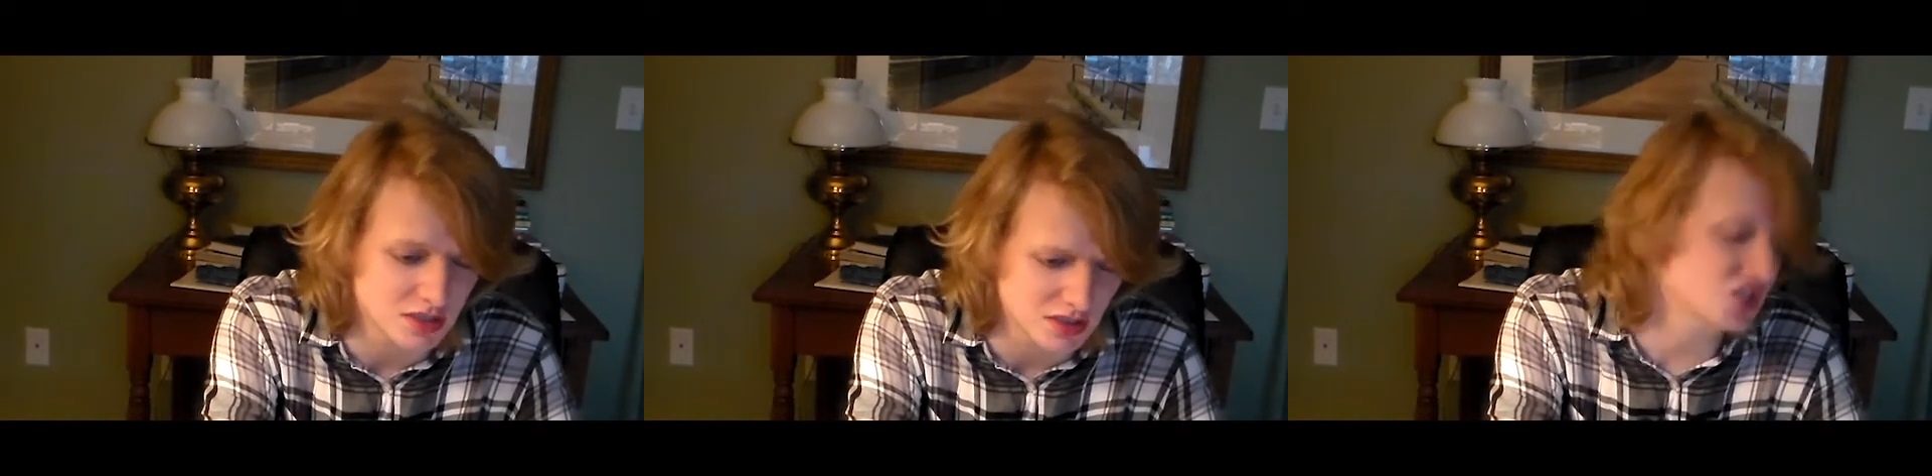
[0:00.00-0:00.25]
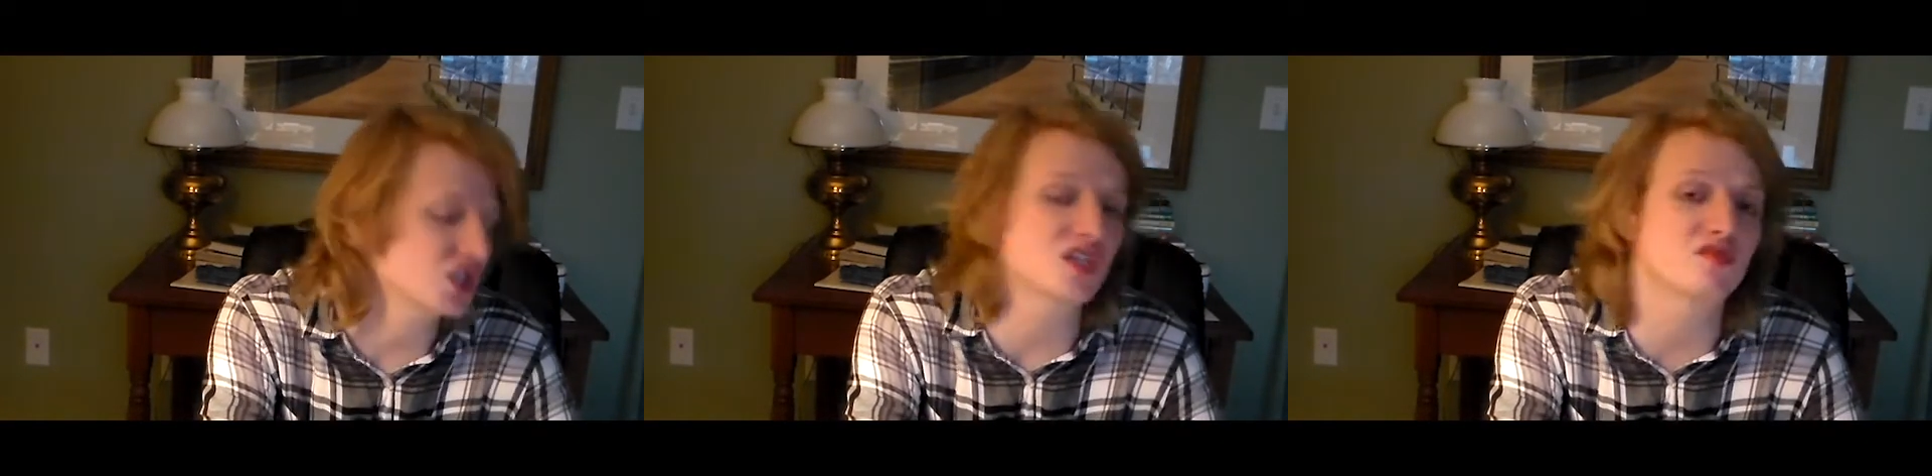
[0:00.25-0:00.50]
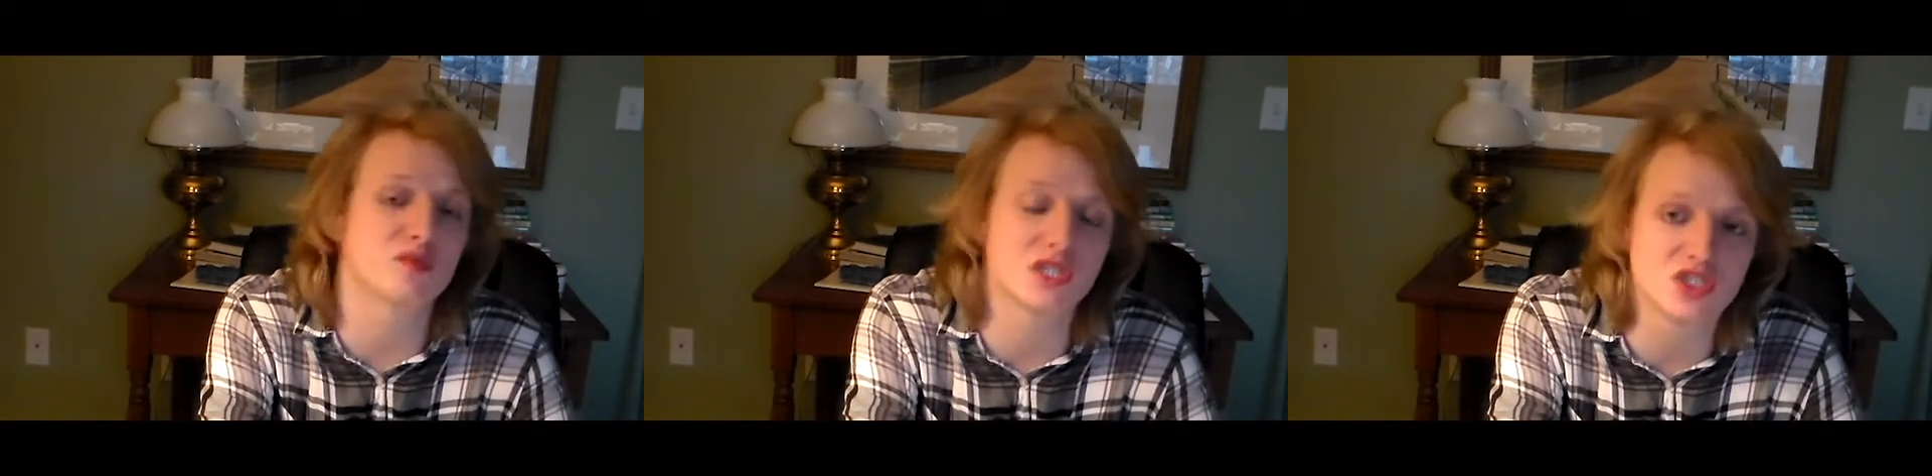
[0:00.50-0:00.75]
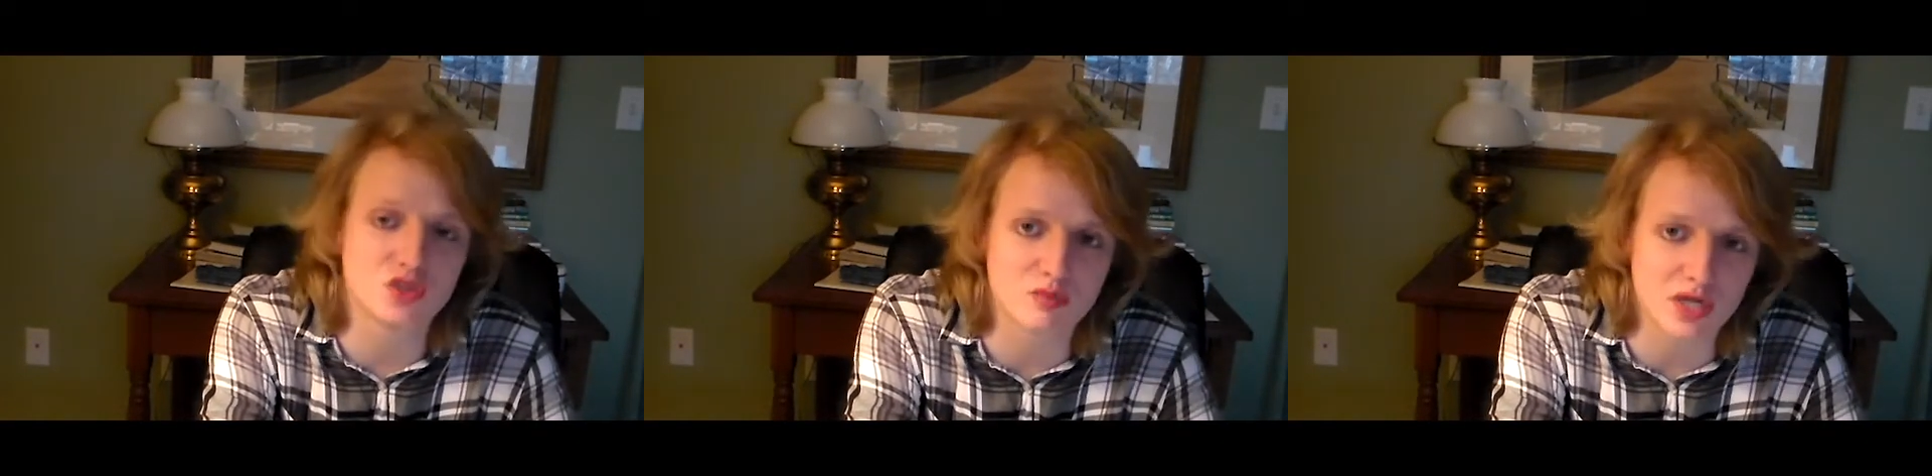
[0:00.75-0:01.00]

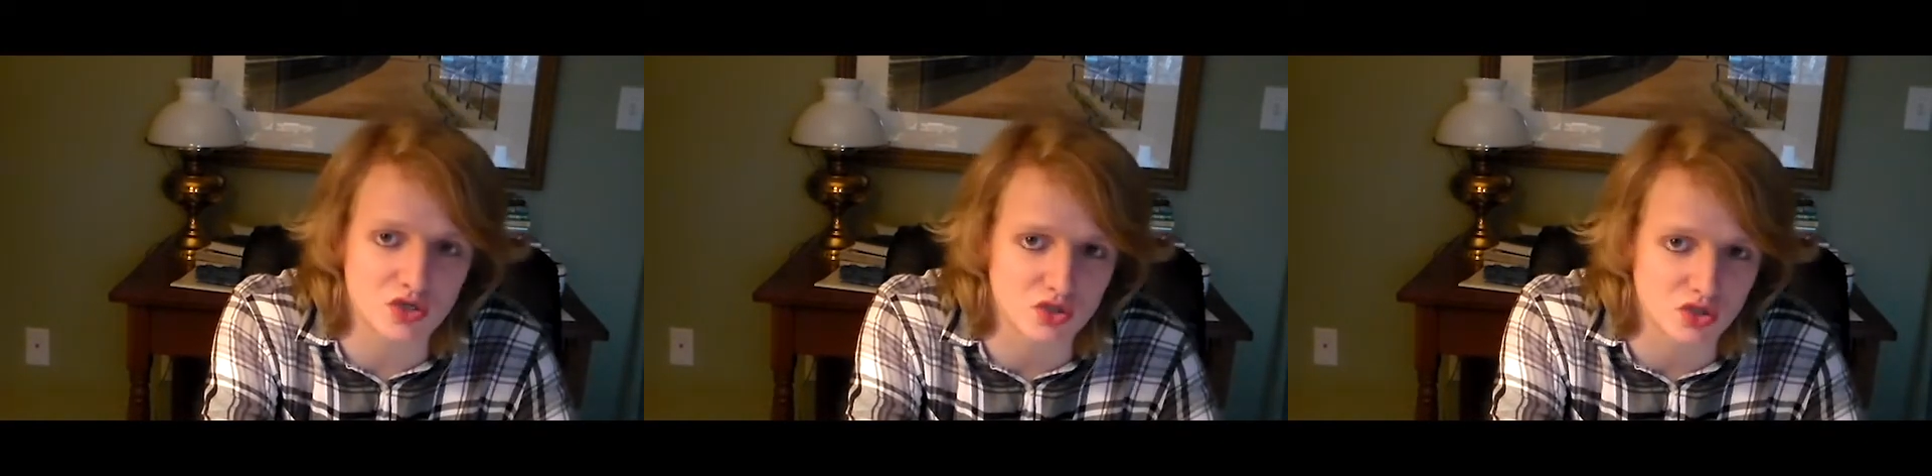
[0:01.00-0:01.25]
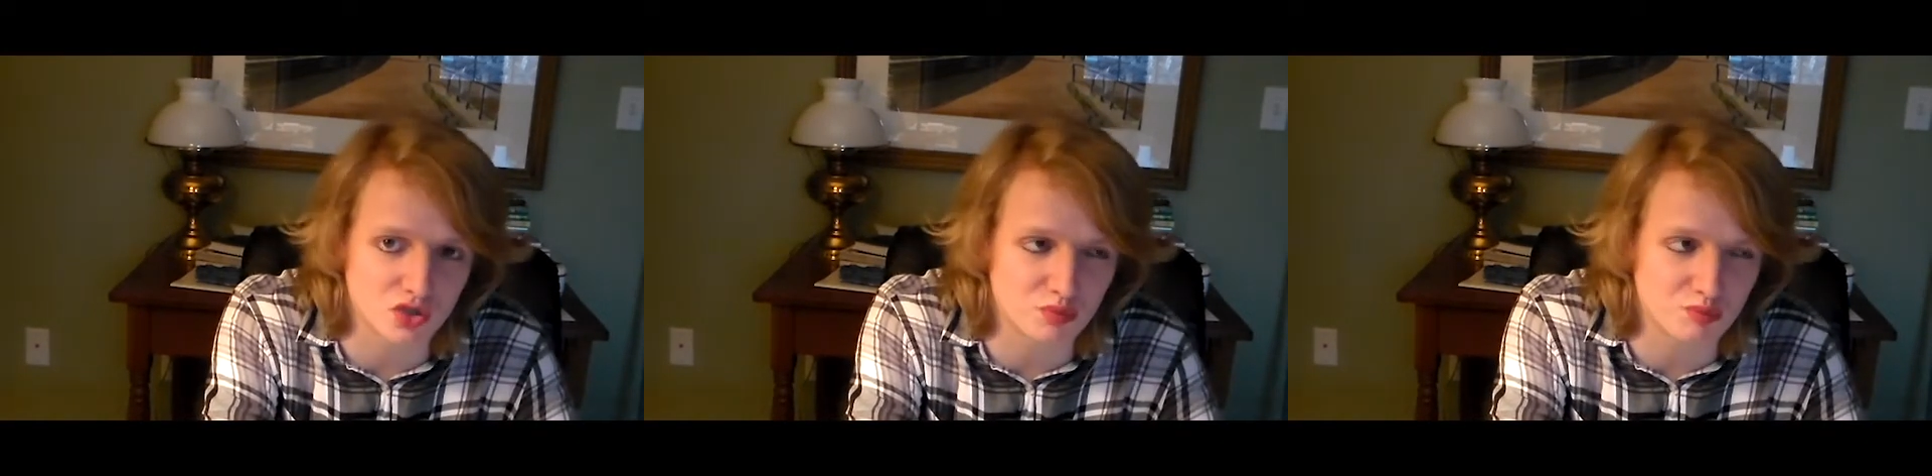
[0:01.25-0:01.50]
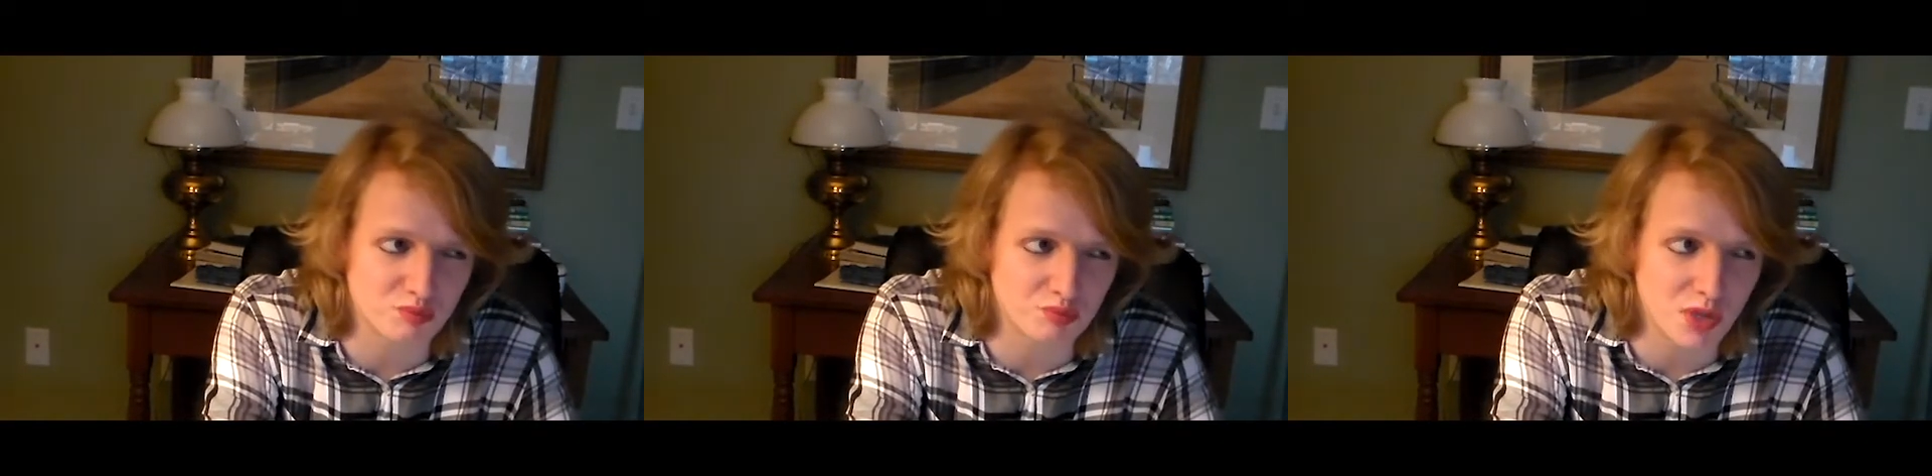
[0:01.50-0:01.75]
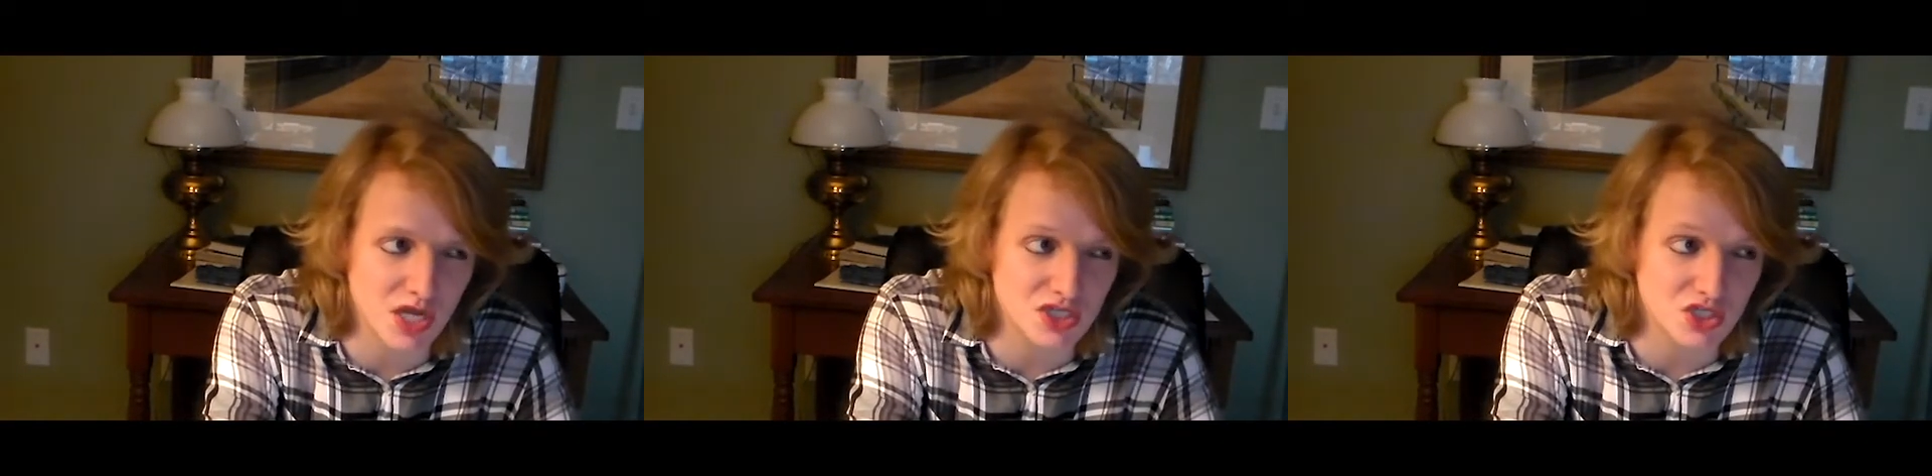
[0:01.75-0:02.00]
Achievement numero
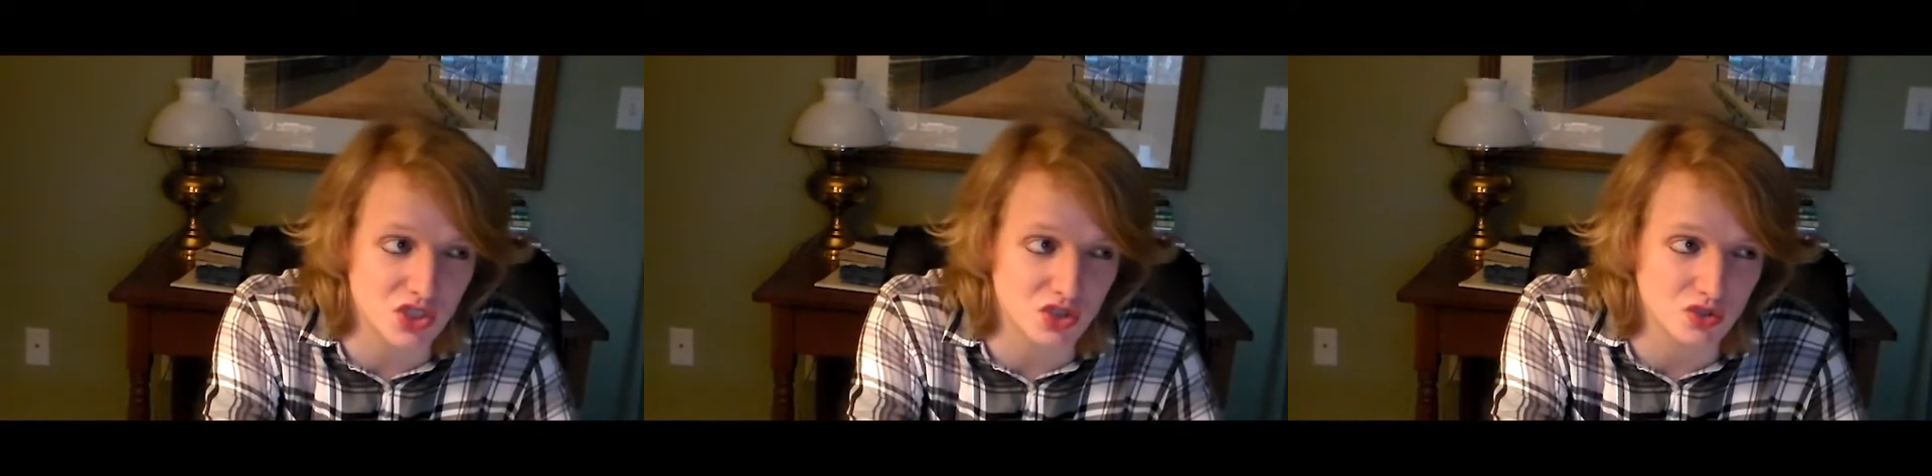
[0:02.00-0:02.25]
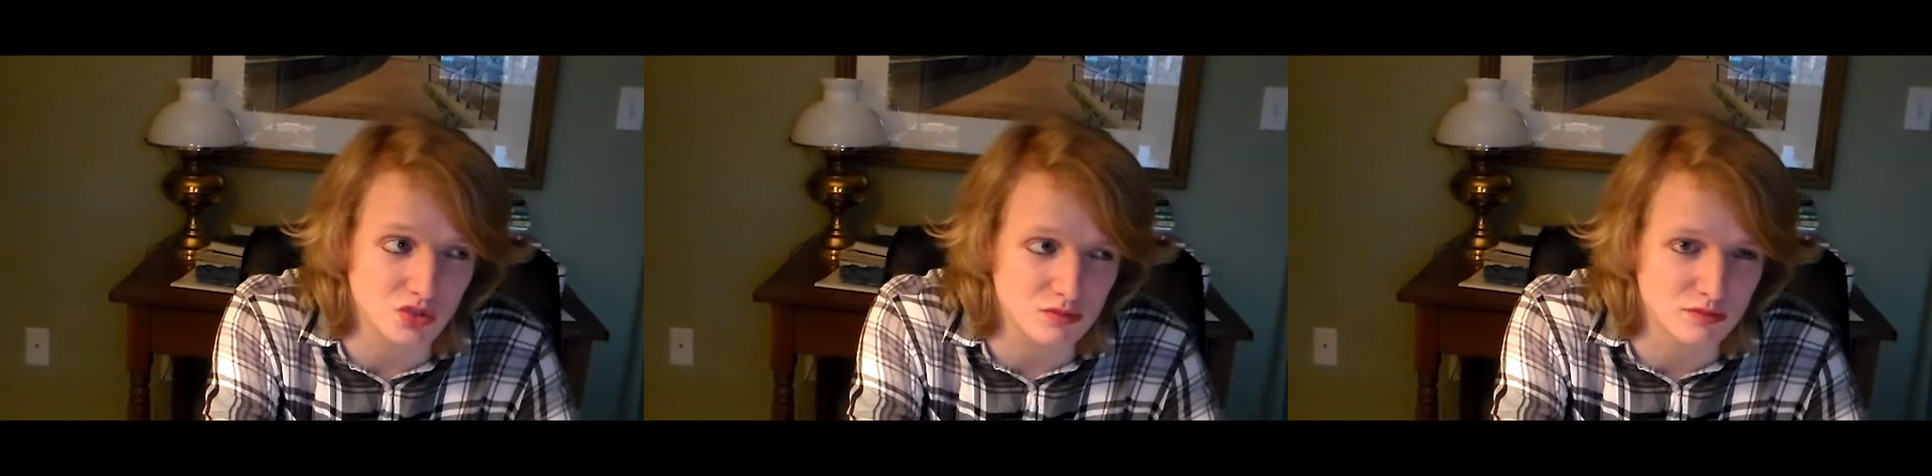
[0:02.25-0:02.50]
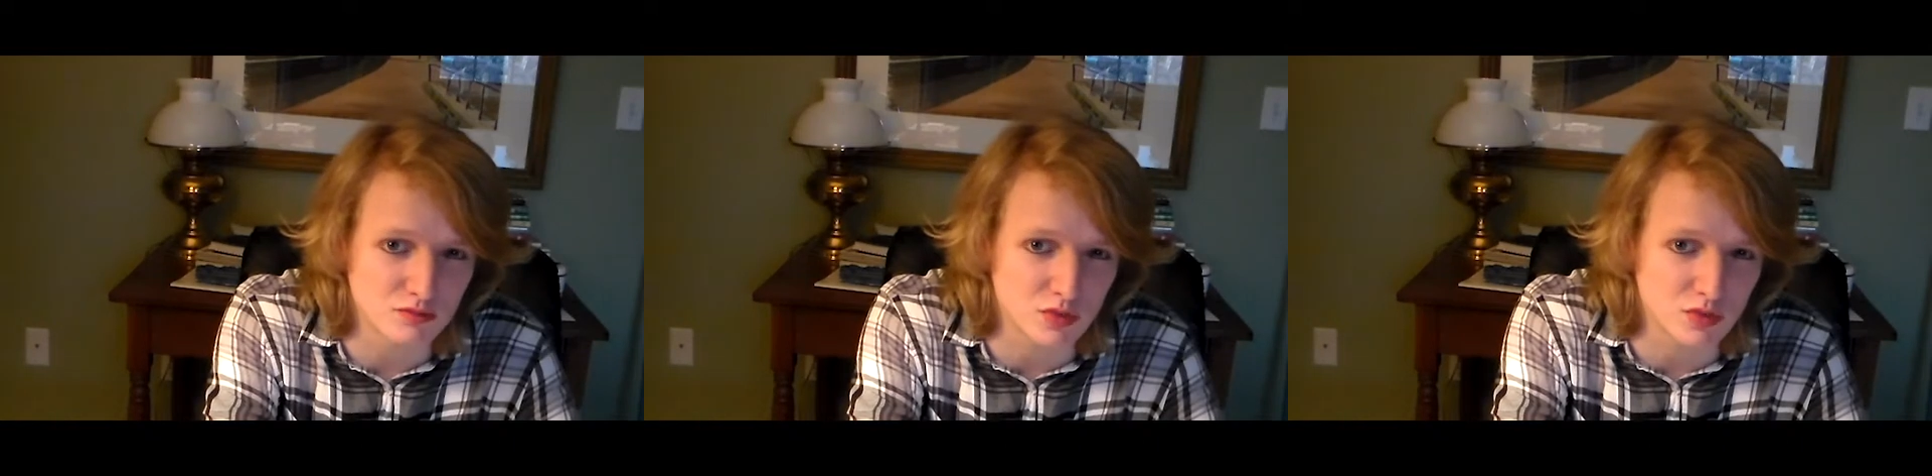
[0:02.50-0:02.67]
Pento,